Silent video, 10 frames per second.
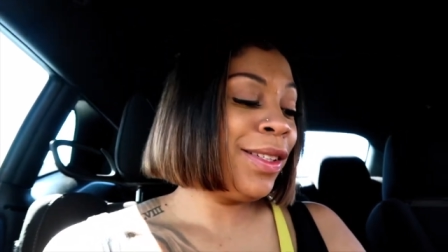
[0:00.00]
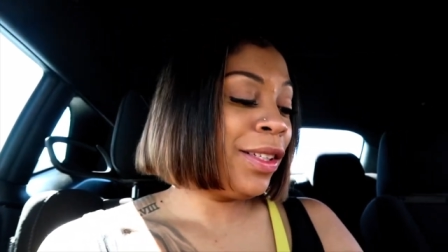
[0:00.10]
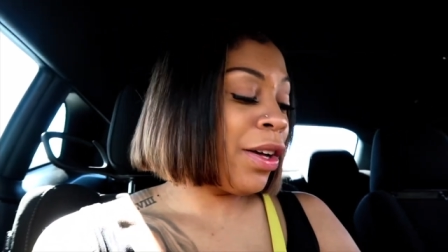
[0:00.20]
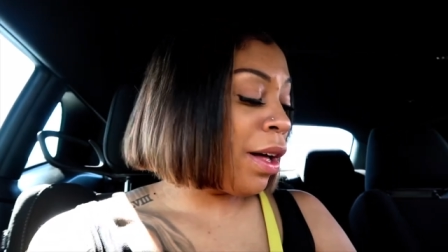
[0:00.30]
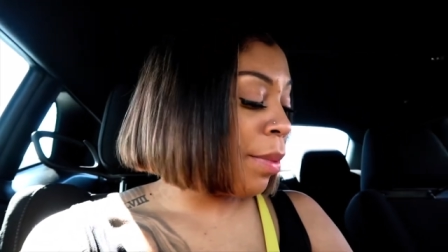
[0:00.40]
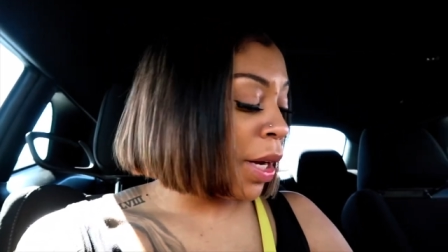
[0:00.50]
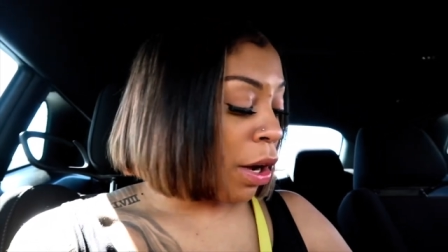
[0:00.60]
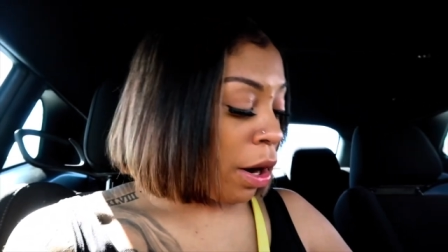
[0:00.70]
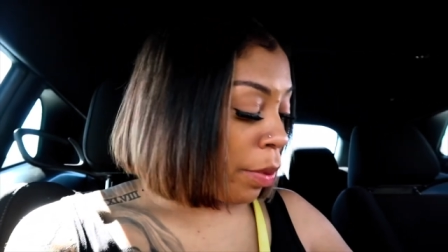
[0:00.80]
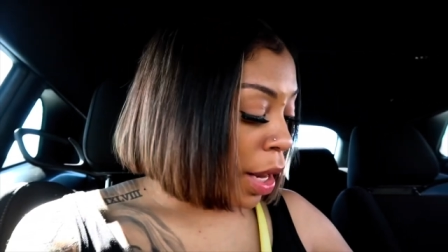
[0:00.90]
Y'all, I'm in the
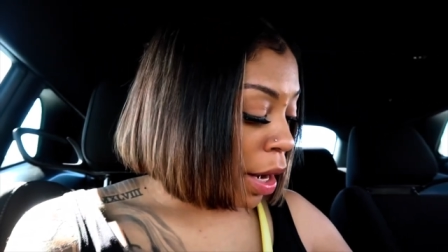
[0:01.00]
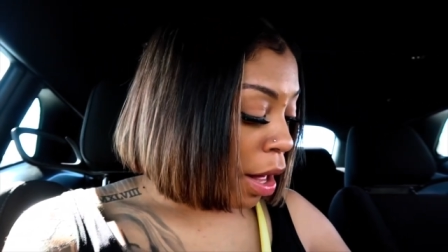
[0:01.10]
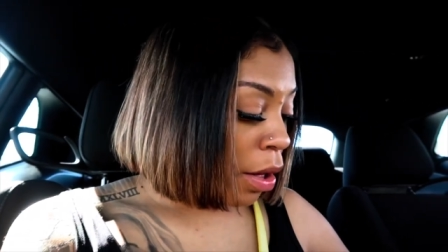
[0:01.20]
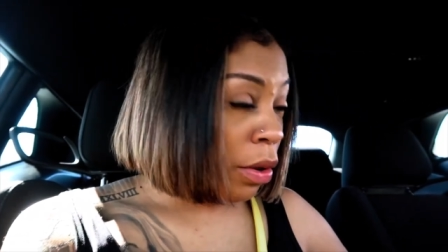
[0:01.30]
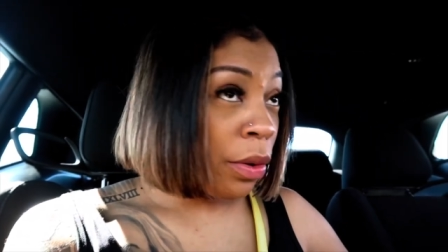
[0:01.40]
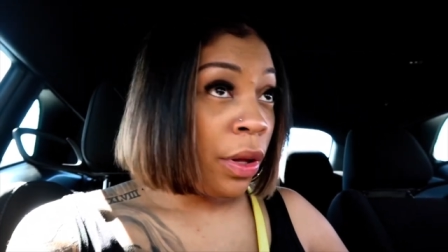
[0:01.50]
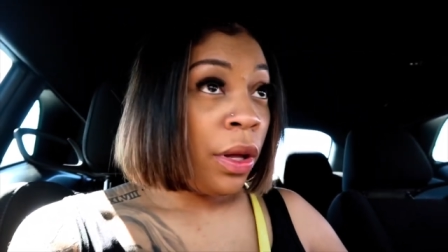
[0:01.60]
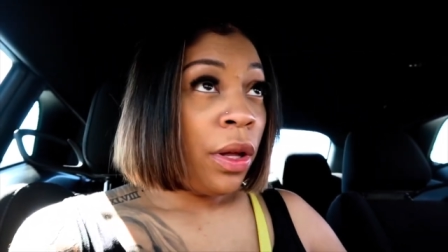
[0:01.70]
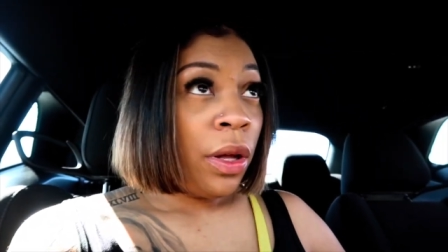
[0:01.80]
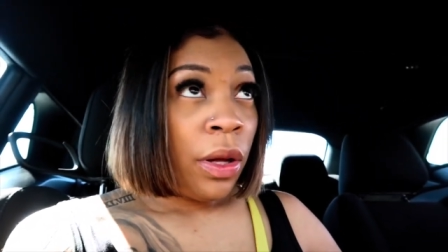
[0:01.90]
car right now.
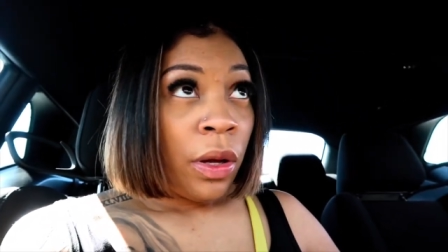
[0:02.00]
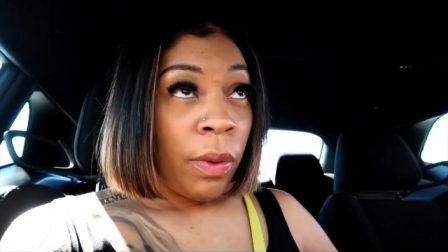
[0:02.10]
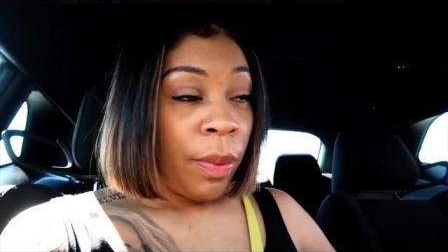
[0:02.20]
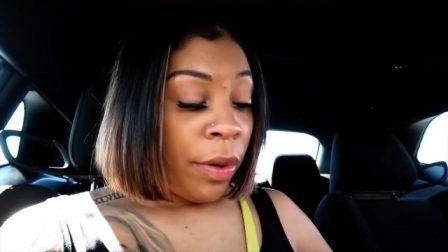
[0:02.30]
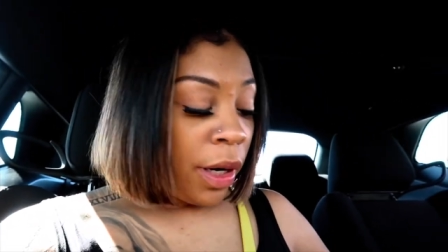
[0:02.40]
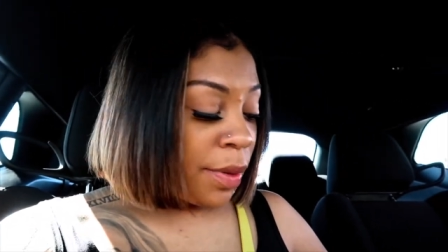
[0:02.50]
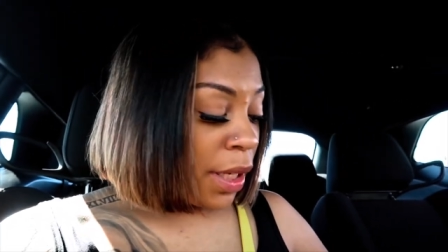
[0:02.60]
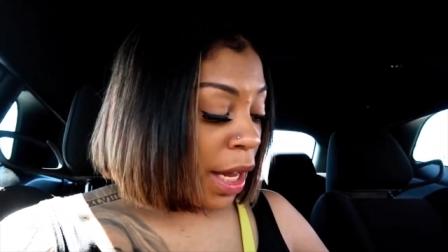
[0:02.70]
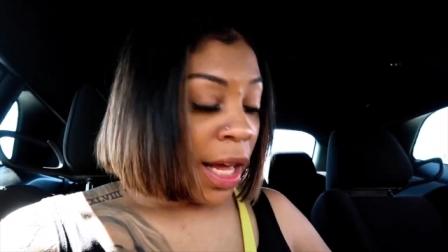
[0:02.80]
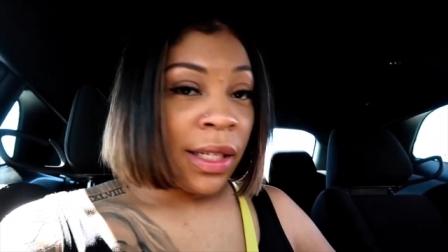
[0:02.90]
We pulled up to
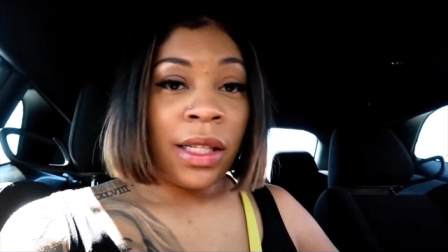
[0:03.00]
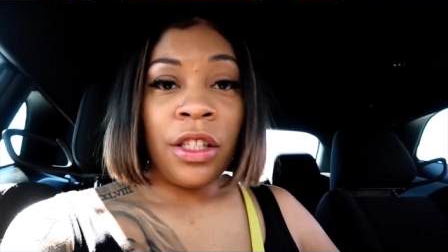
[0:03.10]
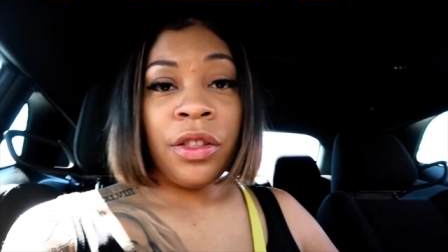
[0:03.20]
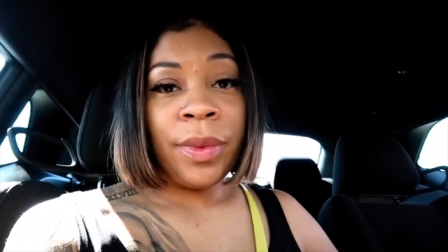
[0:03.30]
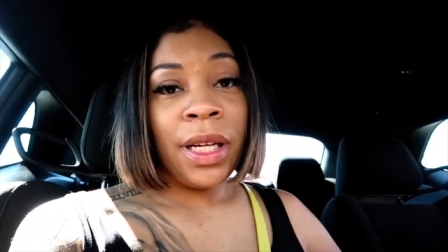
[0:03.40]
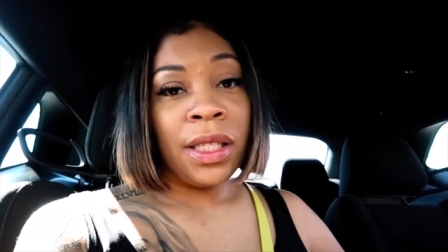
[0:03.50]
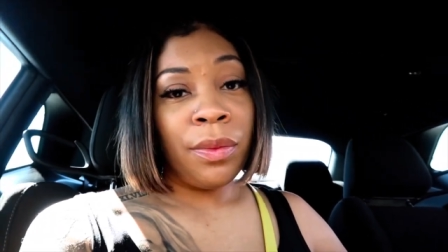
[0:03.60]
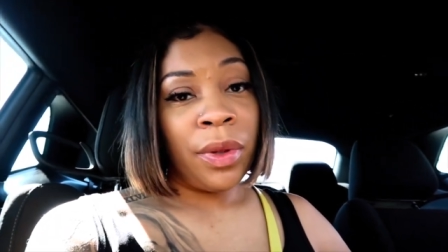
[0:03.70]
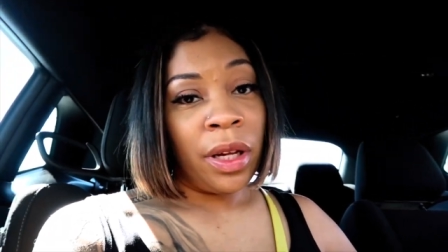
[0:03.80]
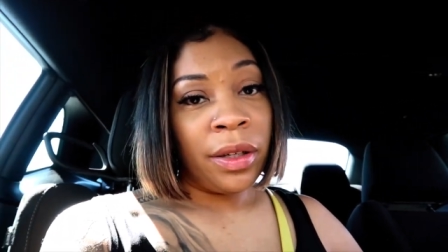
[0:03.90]
the gas station because
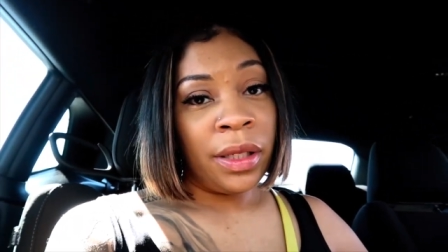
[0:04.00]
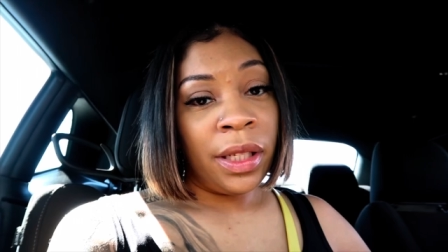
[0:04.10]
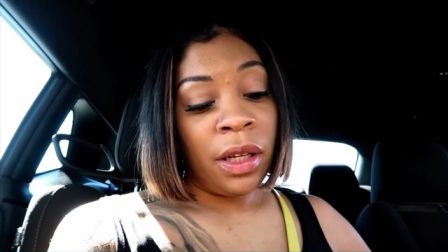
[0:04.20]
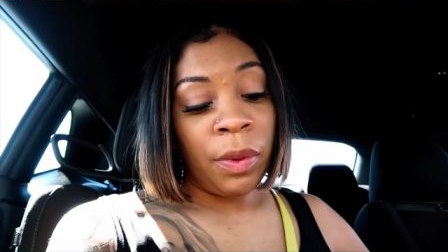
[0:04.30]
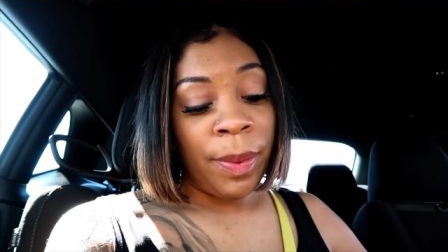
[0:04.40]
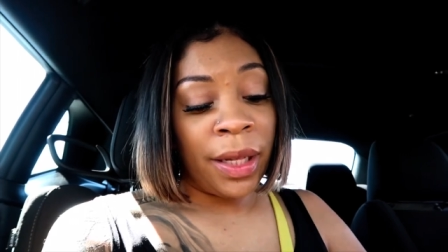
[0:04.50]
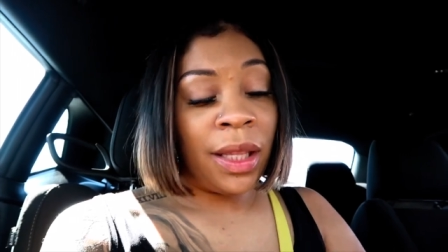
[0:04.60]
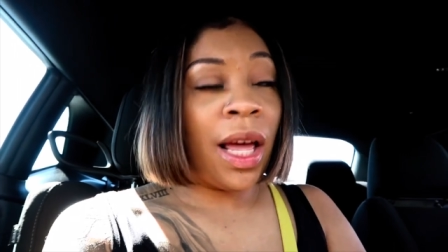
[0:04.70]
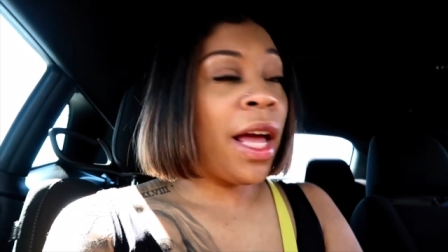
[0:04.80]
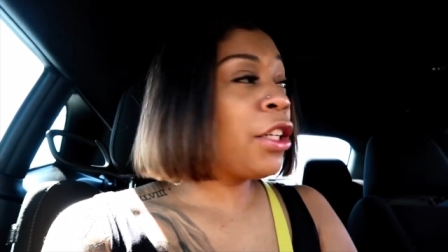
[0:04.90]
I'm thirsty. We about
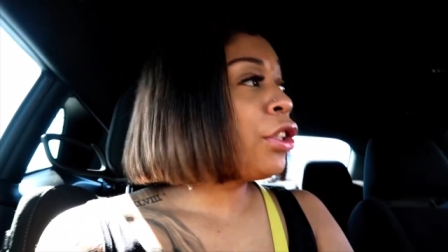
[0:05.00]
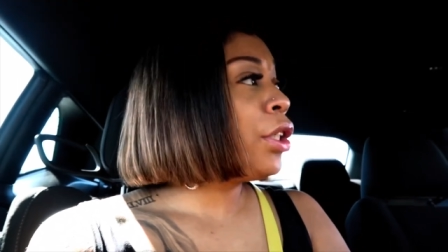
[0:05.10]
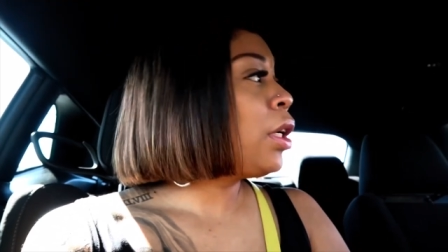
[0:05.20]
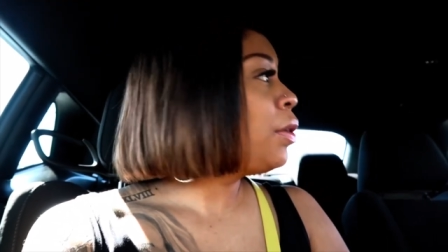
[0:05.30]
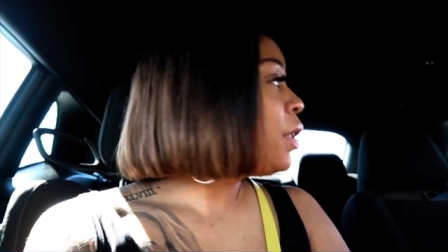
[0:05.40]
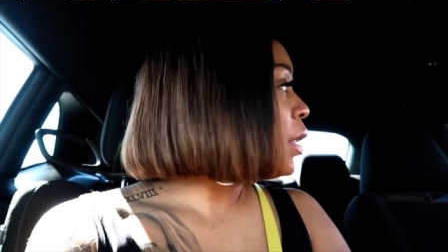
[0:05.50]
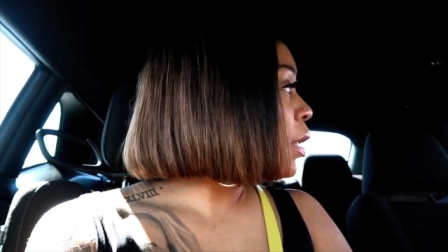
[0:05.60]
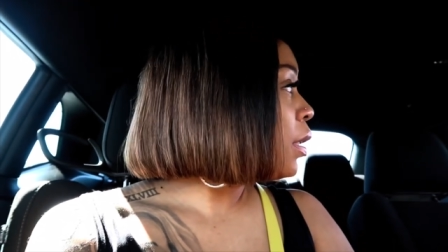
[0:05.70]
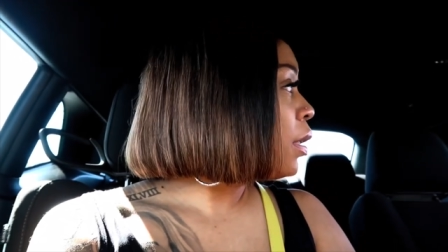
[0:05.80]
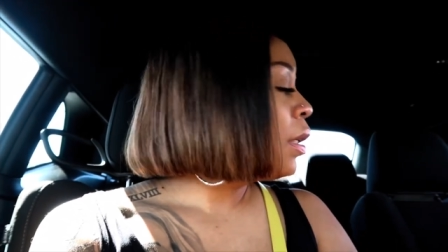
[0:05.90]
to actually go to
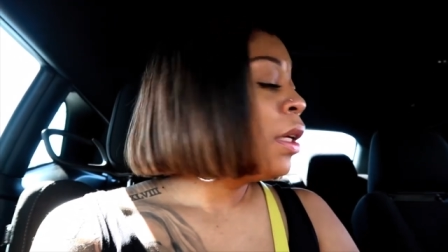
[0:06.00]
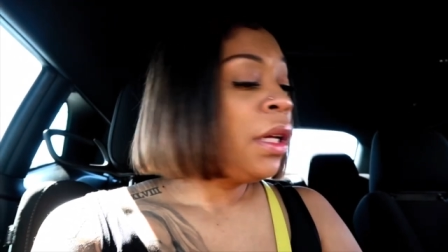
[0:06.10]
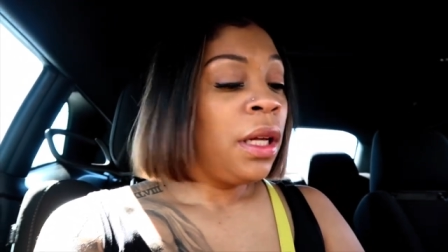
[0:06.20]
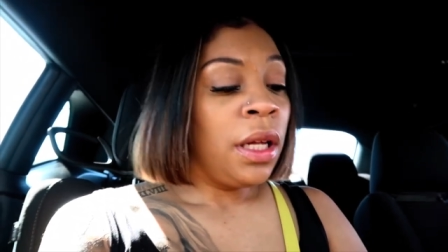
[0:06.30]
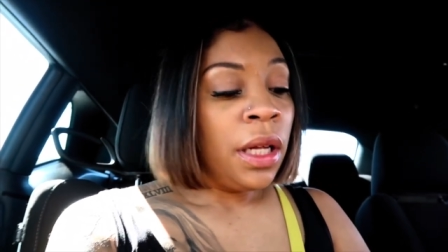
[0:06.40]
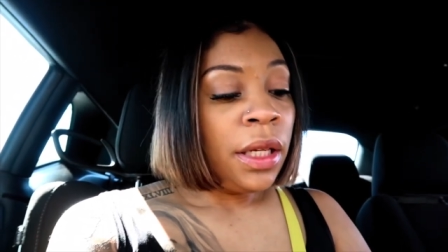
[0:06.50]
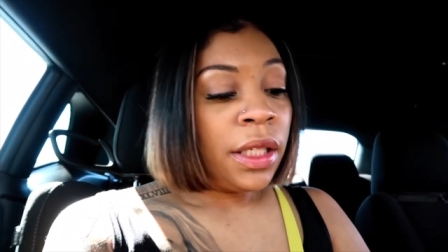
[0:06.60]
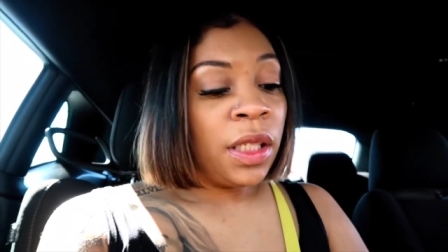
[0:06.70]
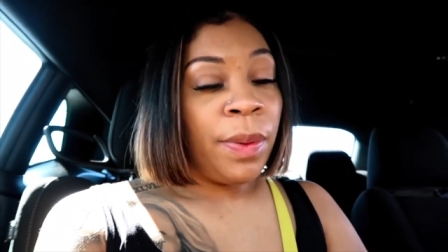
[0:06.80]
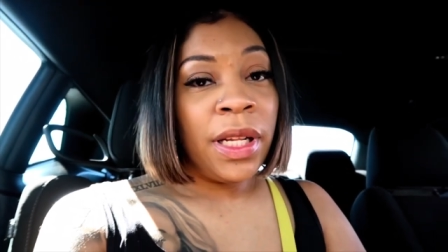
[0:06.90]
the
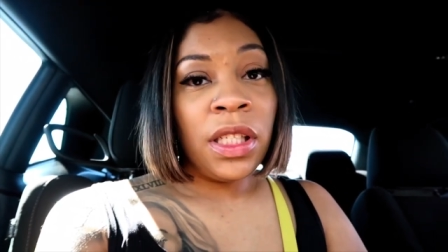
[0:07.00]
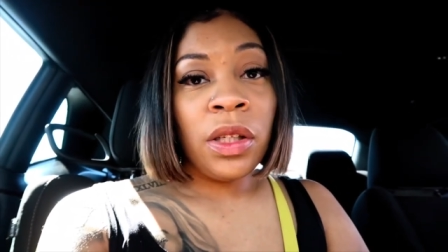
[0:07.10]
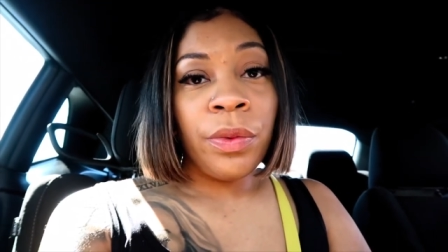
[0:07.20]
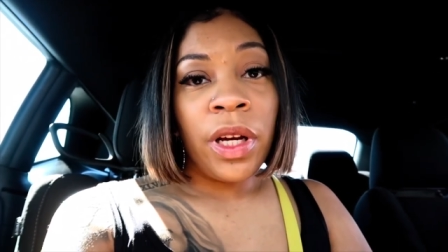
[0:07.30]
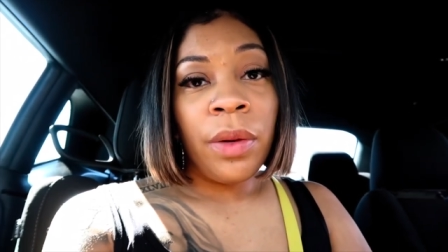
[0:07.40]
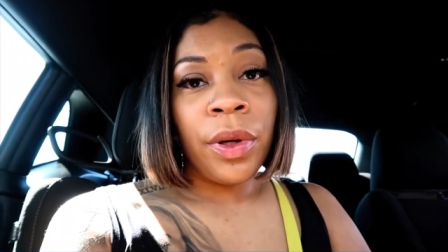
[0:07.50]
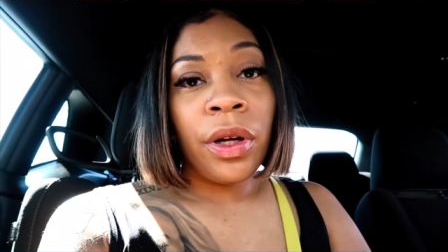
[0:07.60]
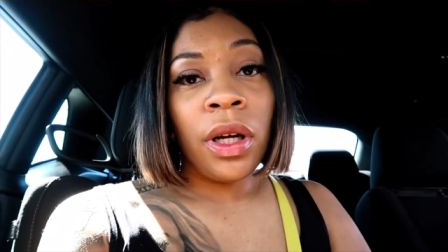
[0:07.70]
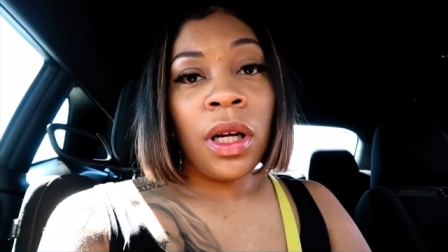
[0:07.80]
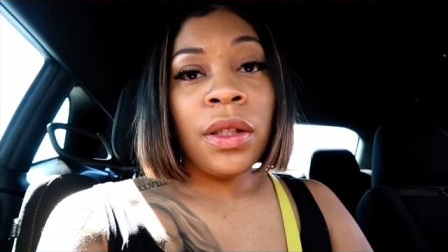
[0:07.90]
dispensary. We're
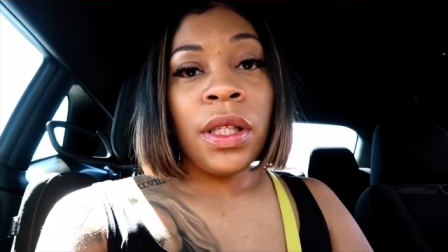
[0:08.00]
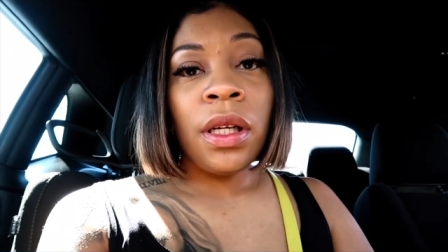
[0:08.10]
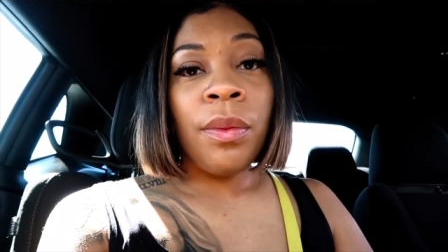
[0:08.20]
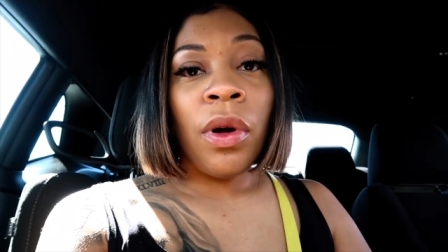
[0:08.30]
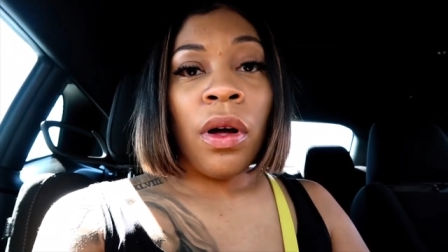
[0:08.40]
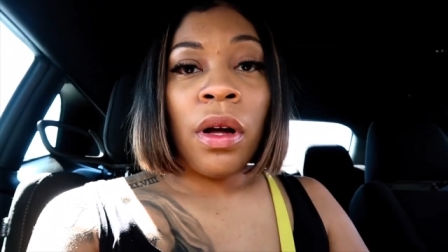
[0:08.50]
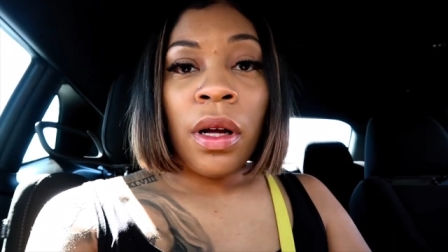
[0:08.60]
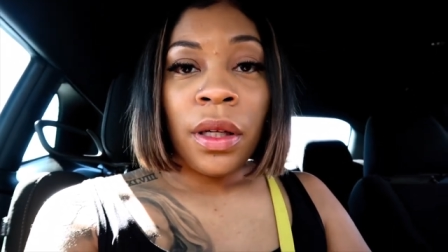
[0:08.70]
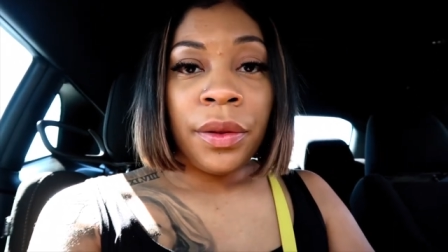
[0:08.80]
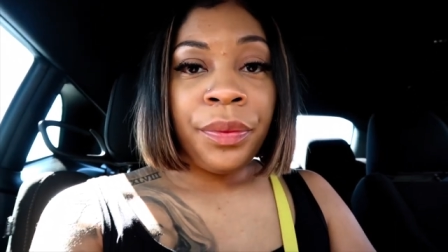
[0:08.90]
gonna go to the
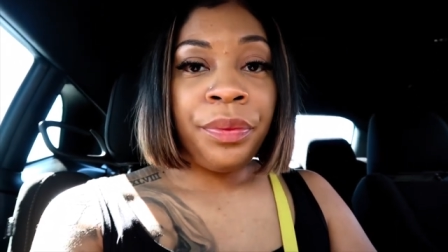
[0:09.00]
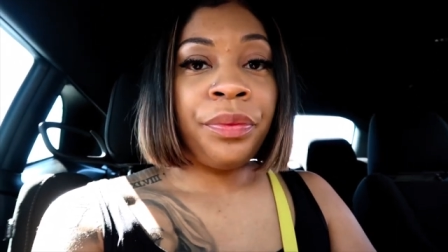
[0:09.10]
mall.